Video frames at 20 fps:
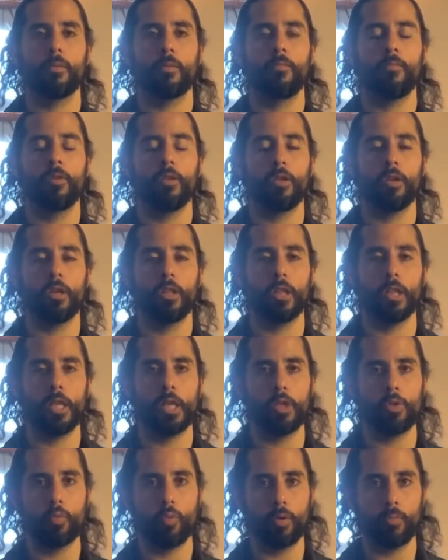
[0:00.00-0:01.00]
Feeling at
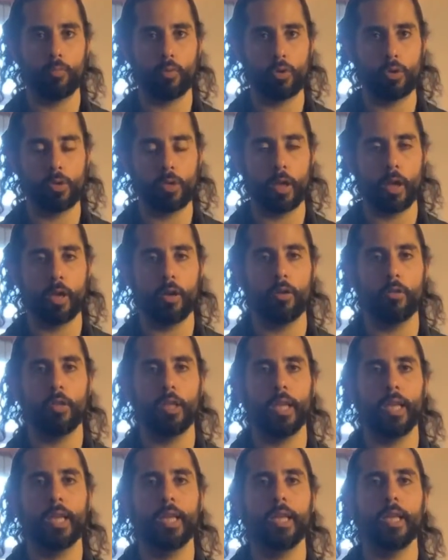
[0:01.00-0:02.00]
least one more cycle,
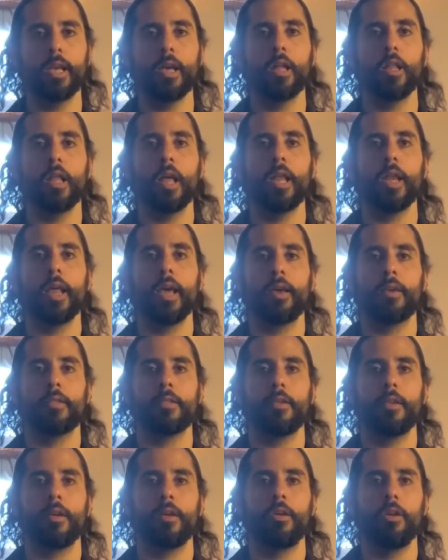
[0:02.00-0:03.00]
inhale and
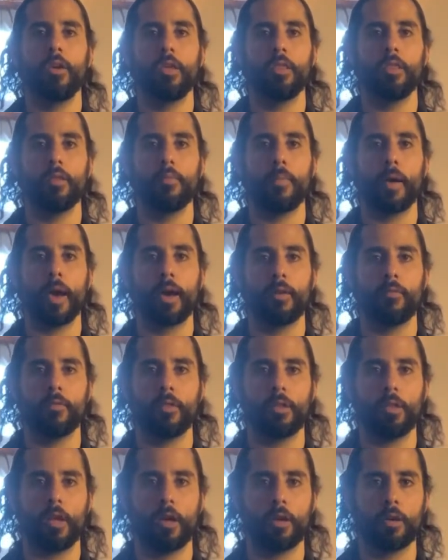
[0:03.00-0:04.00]
exhale in the back of the
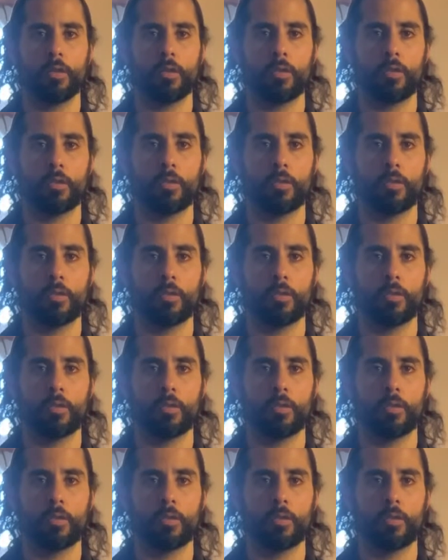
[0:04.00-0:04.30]
lungs.